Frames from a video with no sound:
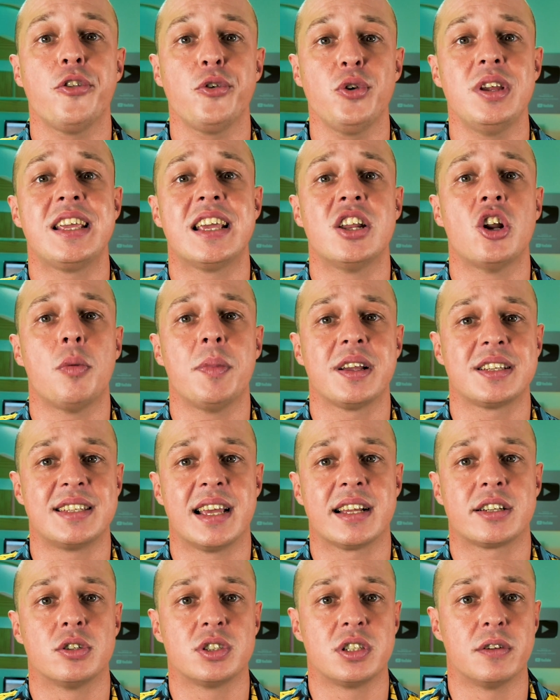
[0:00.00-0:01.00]
Other economic
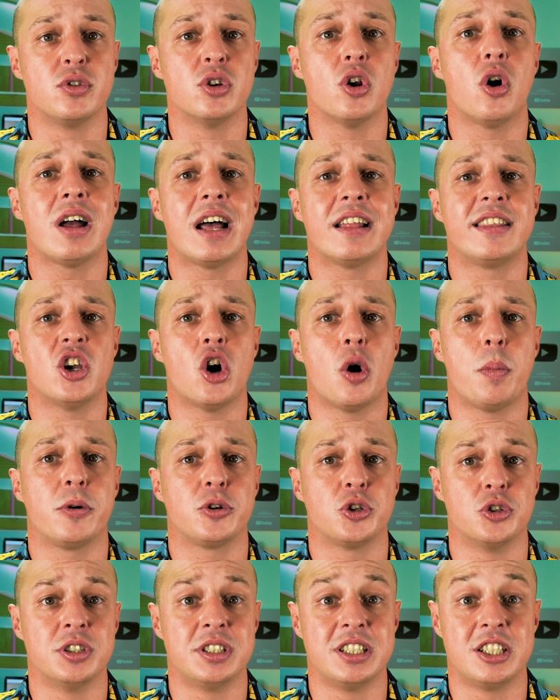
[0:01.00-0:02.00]
sectors have not had the
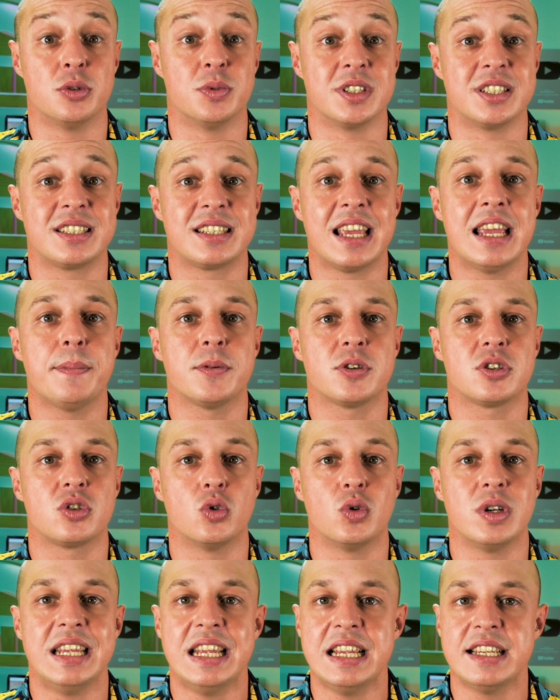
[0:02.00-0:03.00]
opportunity to escape
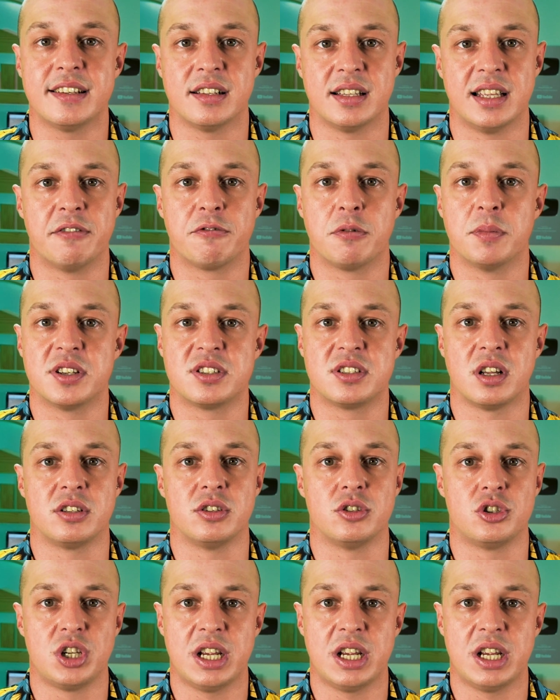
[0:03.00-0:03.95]
so easily from the sudden